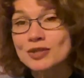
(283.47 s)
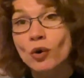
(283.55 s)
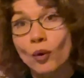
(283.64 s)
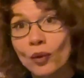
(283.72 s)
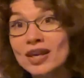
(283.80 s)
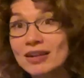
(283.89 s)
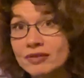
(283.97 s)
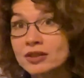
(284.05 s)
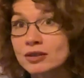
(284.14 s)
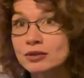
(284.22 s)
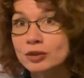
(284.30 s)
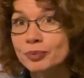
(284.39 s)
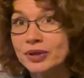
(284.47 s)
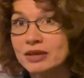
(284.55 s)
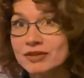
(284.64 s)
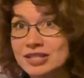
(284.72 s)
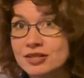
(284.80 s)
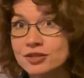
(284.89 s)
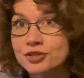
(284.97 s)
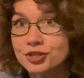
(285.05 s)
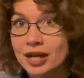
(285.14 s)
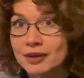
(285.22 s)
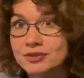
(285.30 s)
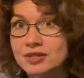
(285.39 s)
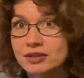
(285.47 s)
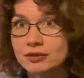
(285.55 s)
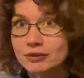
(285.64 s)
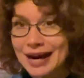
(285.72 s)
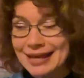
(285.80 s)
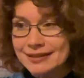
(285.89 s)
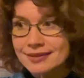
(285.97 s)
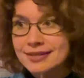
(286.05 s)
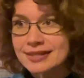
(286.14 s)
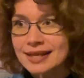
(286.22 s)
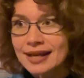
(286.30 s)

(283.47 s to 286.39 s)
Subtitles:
or even European Research Council grants,